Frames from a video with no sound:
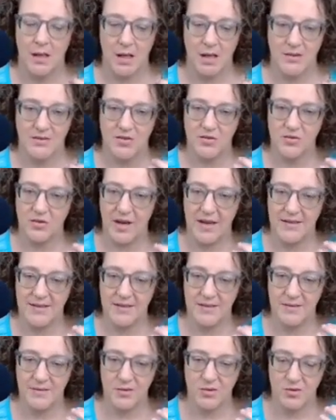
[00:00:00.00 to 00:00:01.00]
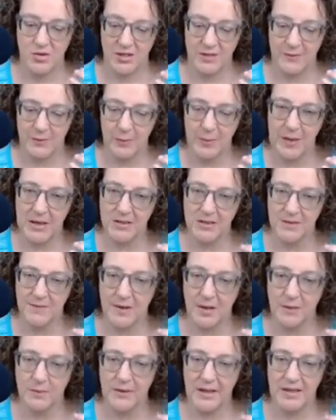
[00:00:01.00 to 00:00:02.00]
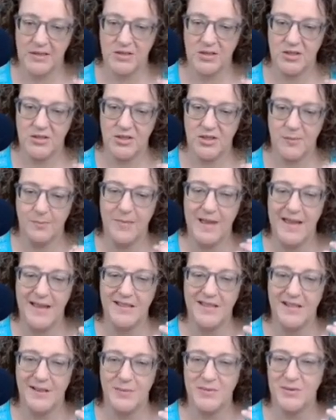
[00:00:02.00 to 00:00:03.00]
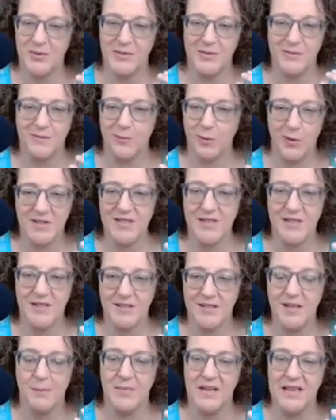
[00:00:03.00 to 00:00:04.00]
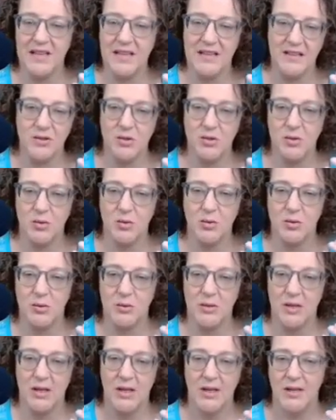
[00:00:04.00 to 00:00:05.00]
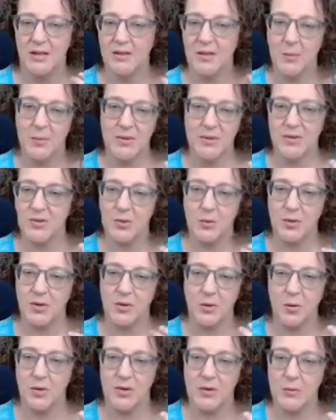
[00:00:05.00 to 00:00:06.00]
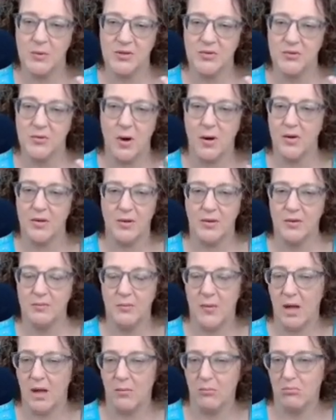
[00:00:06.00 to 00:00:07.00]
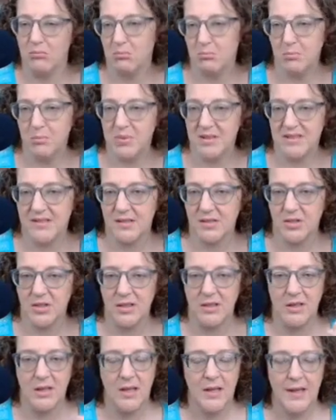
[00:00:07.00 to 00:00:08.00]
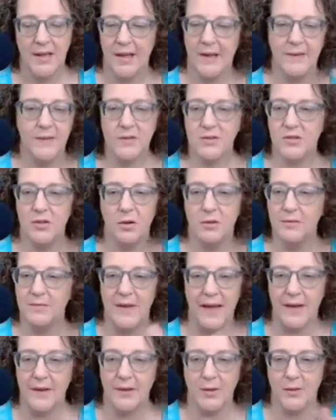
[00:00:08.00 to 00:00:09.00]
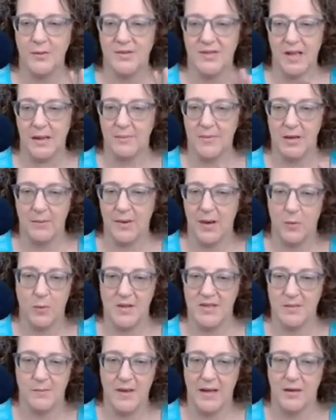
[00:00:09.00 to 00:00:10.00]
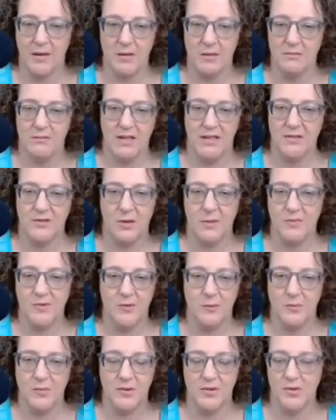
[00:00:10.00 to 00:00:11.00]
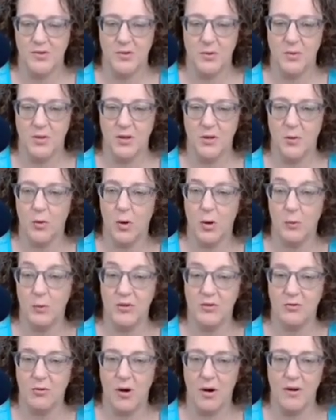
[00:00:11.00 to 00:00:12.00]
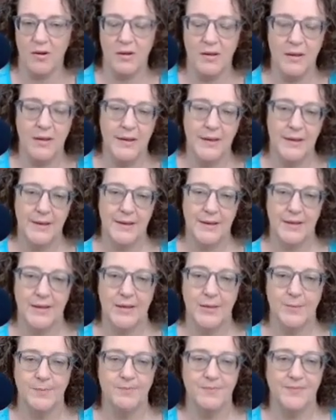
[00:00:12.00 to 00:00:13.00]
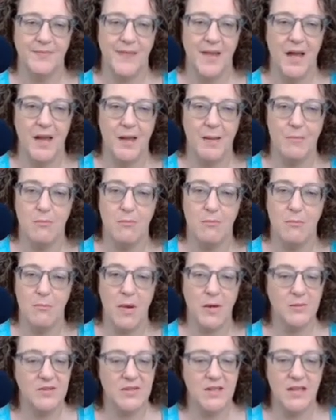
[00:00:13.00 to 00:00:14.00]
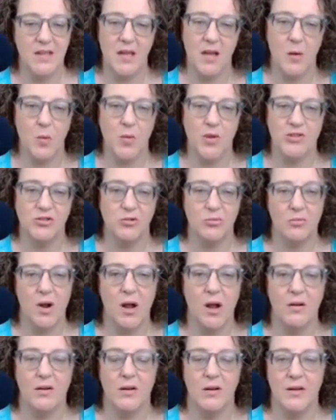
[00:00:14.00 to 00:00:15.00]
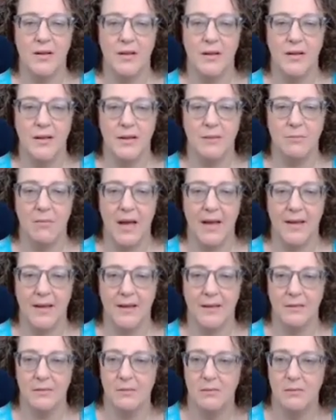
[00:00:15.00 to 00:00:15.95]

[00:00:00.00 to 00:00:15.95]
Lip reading: stressful parts of our relationship end up sort of forcing somebody into the pursuer or the withdrawer position. And there's no value statement about what's better in terms of pursuer or withdrawer. I am mostly a withdrawer in my